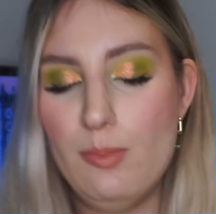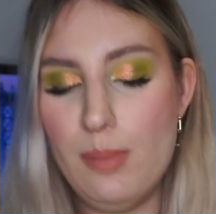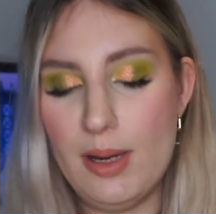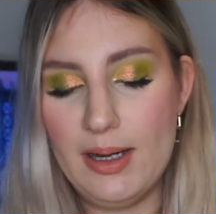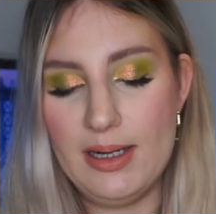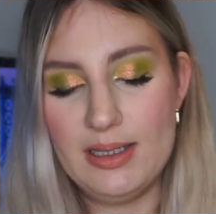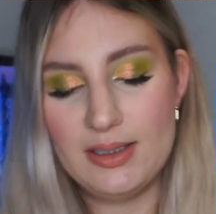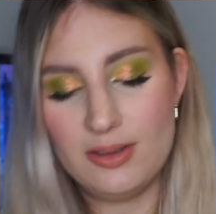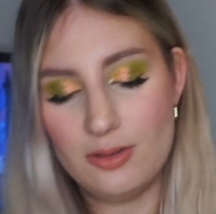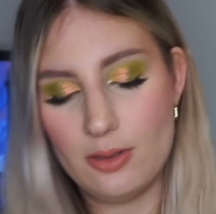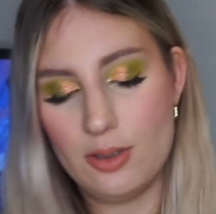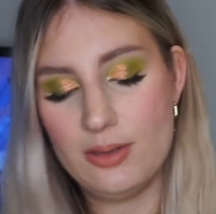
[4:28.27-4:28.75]

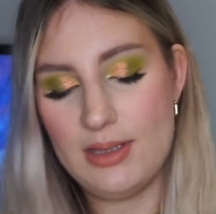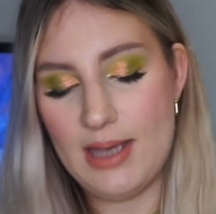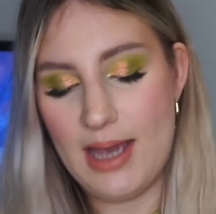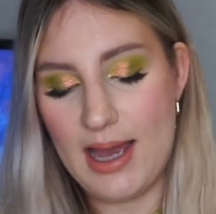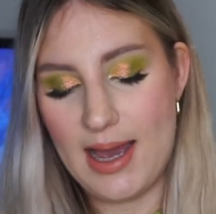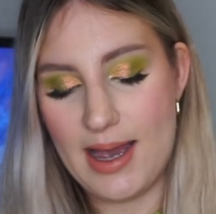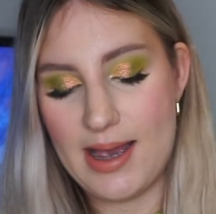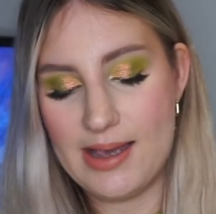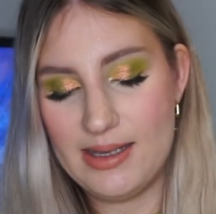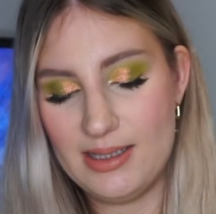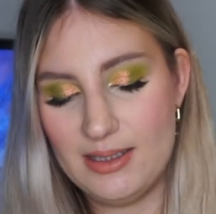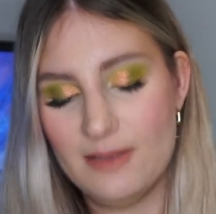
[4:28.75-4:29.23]
but it's not
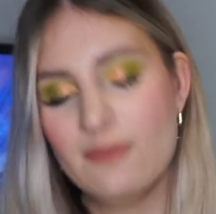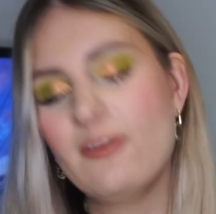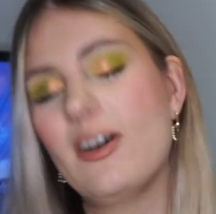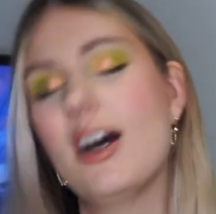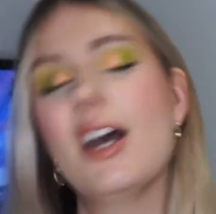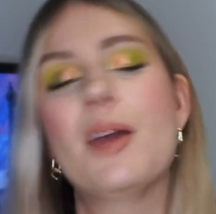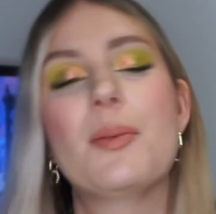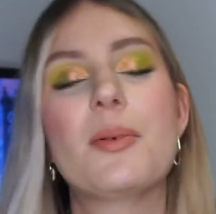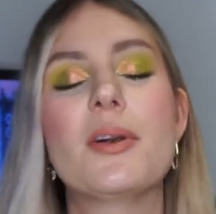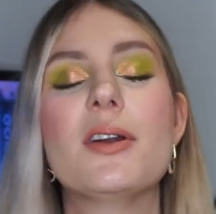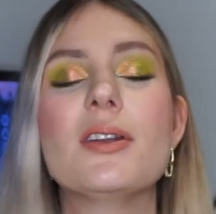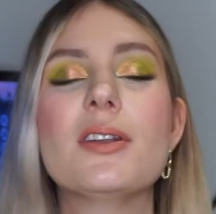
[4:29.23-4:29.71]
as
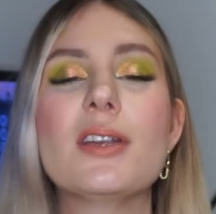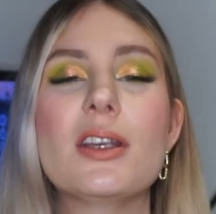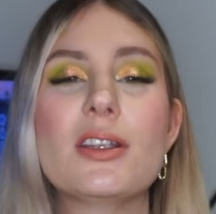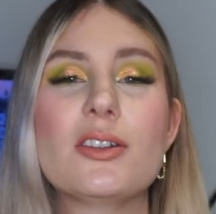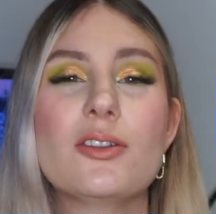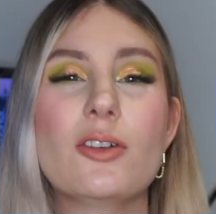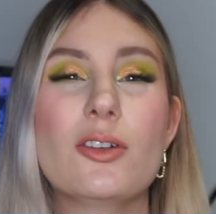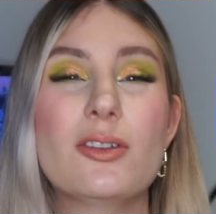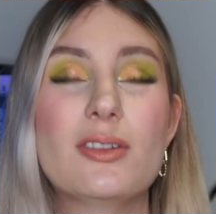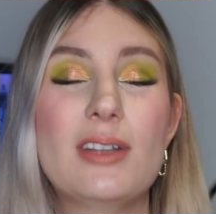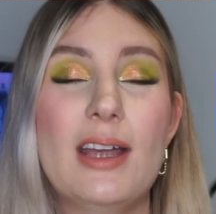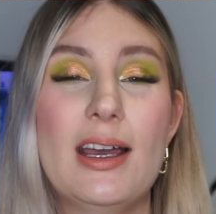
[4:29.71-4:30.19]
vibrant, it's
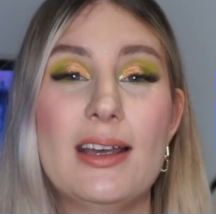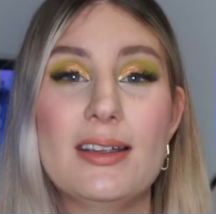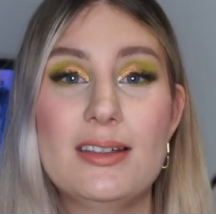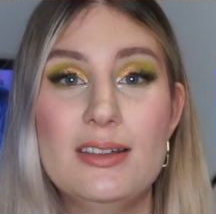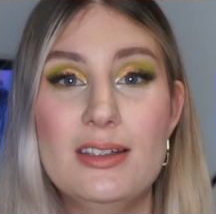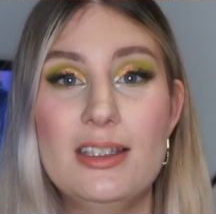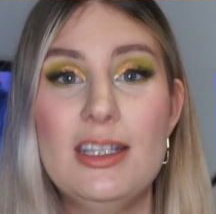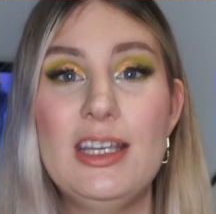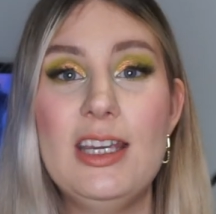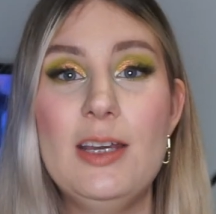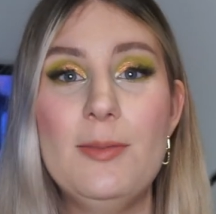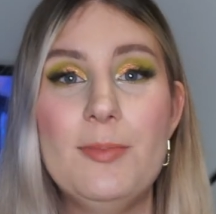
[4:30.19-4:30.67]
not as
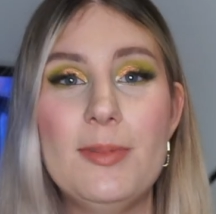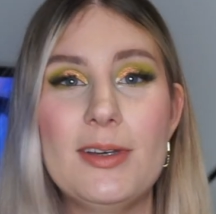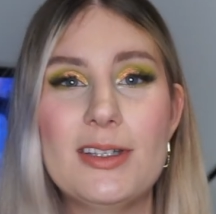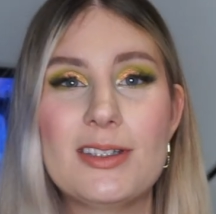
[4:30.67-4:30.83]
deep.